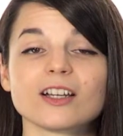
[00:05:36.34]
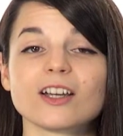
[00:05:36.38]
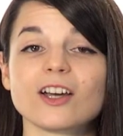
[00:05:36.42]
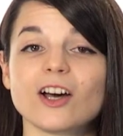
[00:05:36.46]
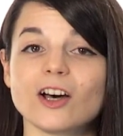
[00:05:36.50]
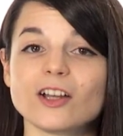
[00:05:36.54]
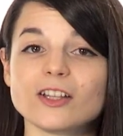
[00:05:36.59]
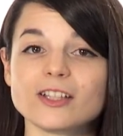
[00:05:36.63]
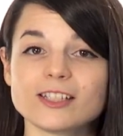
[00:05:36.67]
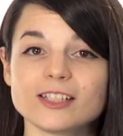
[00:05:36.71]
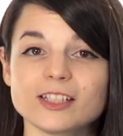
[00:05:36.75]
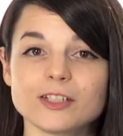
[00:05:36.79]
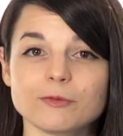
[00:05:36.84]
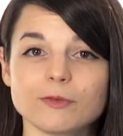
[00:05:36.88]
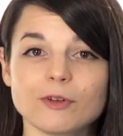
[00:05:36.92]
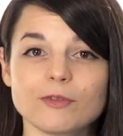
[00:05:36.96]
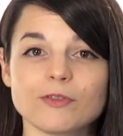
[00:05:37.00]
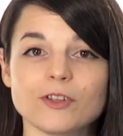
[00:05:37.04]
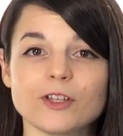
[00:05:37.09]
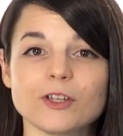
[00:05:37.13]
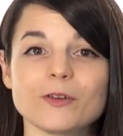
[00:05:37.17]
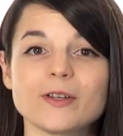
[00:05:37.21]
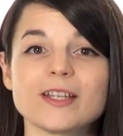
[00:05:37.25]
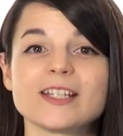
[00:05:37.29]
Constant
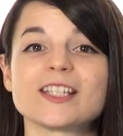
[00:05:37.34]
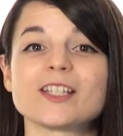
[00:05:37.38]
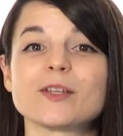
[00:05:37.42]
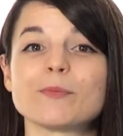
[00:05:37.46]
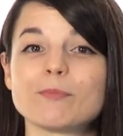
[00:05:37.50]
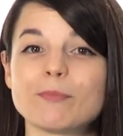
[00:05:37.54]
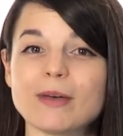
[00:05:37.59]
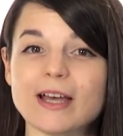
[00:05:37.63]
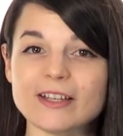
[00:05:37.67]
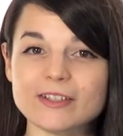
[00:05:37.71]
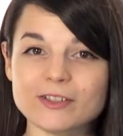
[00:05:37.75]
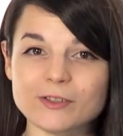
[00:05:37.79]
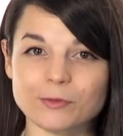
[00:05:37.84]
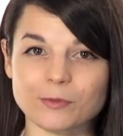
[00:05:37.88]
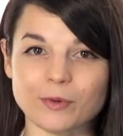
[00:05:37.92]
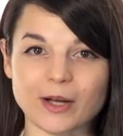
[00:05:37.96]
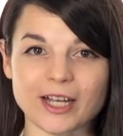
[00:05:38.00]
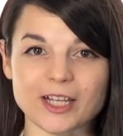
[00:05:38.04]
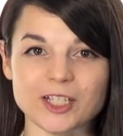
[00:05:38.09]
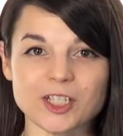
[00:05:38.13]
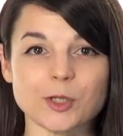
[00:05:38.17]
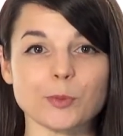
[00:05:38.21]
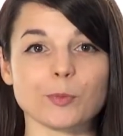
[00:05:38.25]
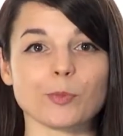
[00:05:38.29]
review is the best way
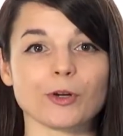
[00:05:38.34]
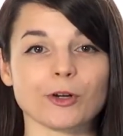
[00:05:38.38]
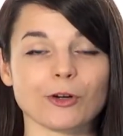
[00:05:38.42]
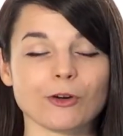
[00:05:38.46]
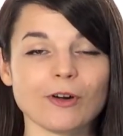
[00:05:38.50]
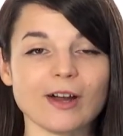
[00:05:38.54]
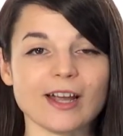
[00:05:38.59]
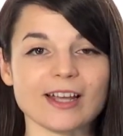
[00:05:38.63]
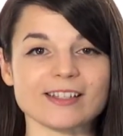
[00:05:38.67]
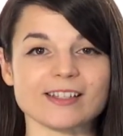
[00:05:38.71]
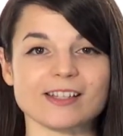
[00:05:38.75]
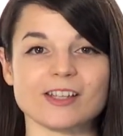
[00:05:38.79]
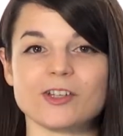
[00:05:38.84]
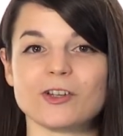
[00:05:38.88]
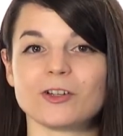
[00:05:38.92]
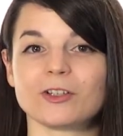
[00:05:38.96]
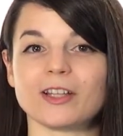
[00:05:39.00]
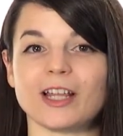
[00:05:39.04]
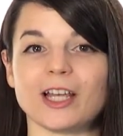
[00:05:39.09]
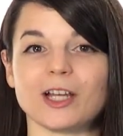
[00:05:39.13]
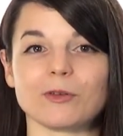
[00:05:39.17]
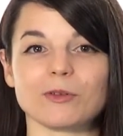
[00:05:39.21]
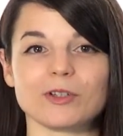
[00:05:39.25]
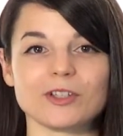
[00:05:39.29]
to progress in your
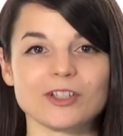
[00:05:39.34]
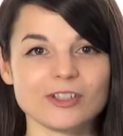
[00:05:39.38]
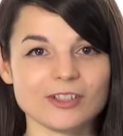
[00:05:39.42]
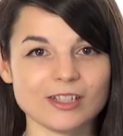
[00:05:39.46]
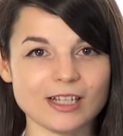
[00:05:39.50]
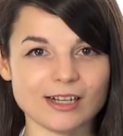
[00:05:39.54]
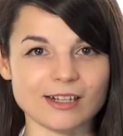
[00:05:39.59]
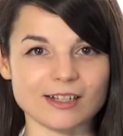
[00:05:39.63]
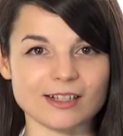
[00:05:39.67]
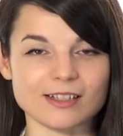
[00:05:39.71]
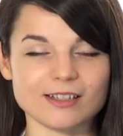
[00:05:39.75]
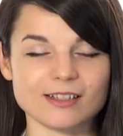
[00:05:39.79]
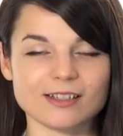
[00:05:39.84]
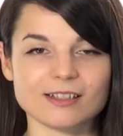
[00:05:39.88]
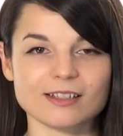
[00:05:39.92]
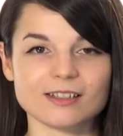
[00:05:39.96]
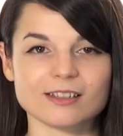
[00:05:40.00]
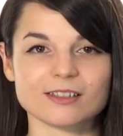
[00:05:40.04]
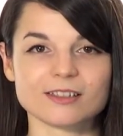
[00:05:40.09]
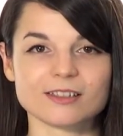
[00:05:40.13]
language studies.